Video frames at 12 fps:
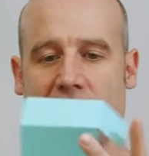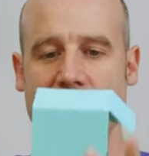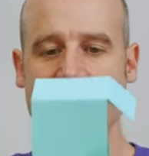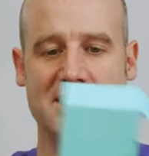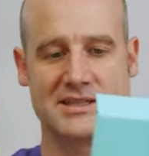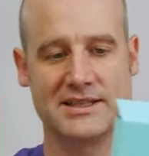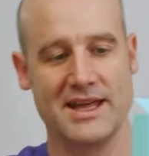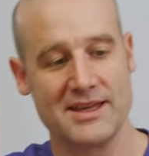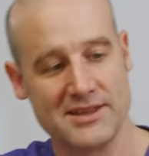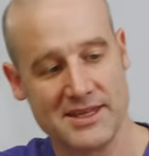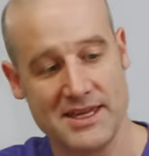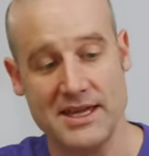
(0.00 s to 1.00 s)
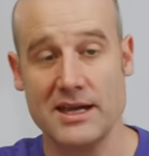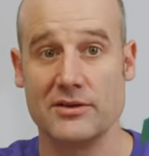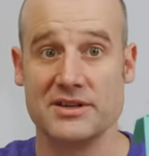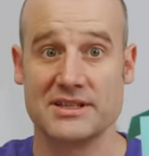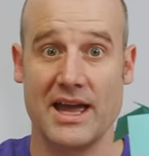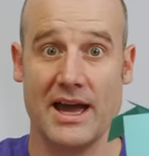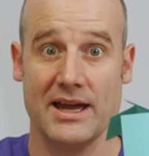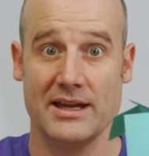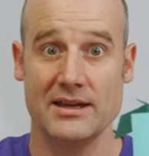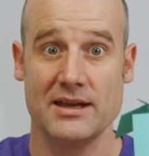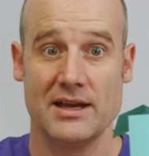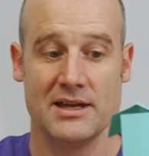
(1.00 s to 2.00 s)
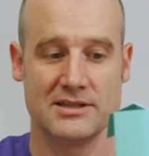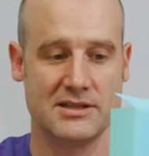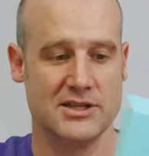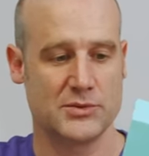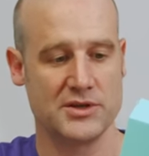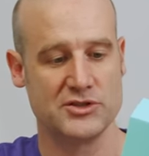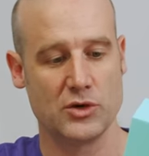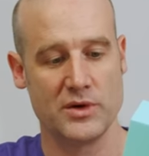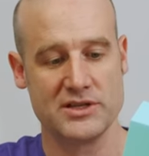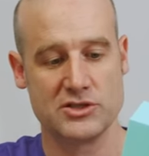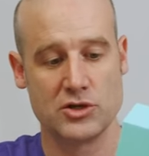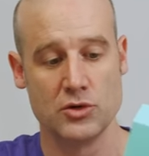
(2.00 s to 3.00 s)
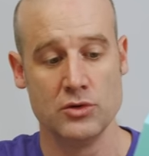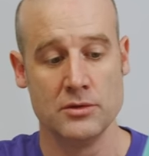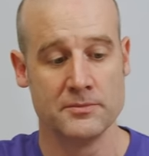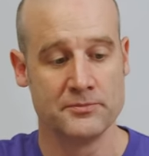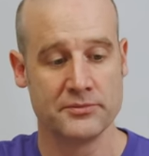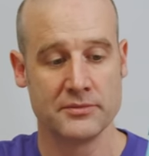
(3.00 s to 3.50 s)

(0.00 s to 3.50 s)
This length here is K. So this one's always 2,